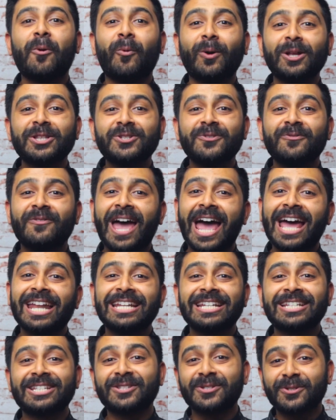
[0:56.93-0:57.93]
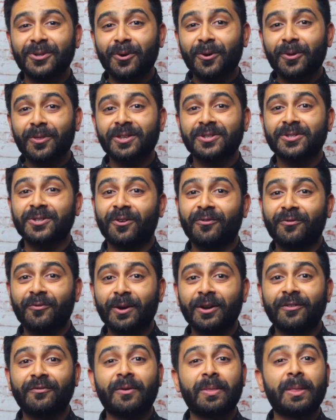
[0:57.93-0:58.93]
Once you've had installed the
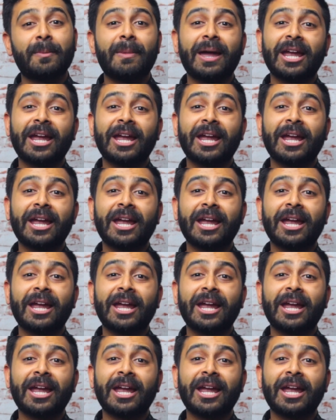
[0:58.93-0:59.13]
software from the